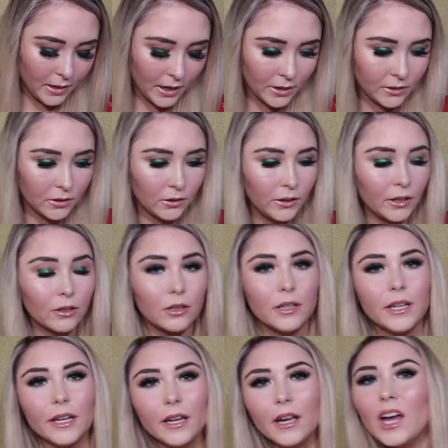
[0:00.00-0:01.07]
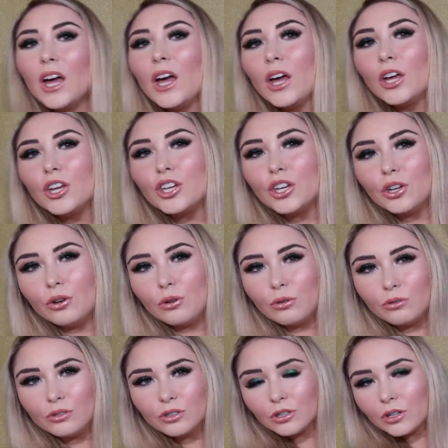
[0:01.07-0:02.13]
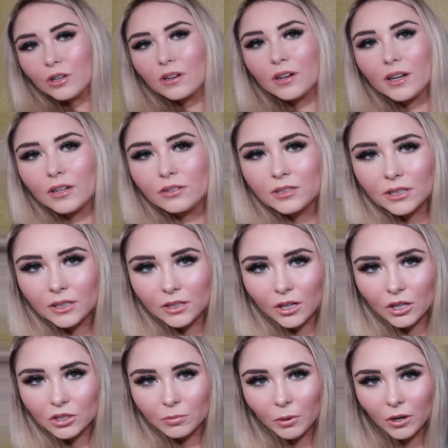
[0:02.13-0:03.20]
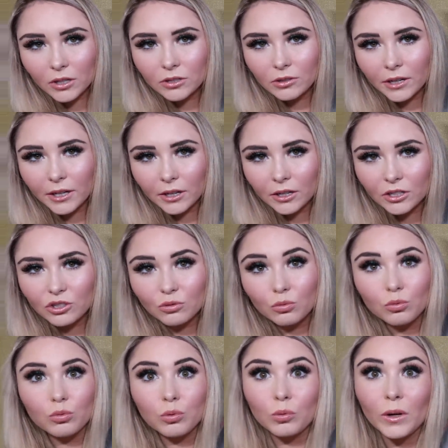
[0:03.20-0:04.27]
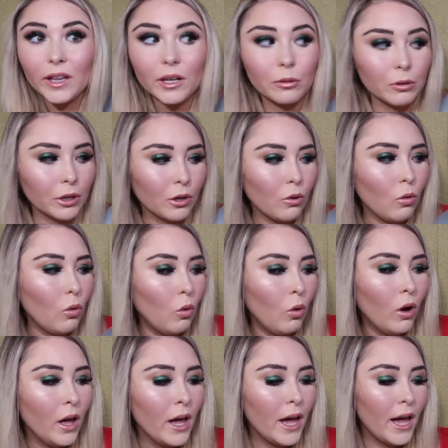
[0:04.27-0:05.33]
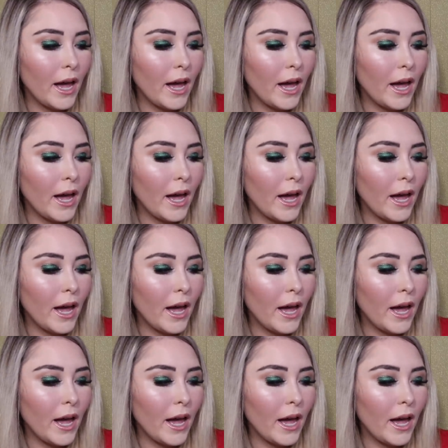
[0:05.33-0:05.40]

it's literally huge. Can you see the touch bar? It's right here. It's really, really cool.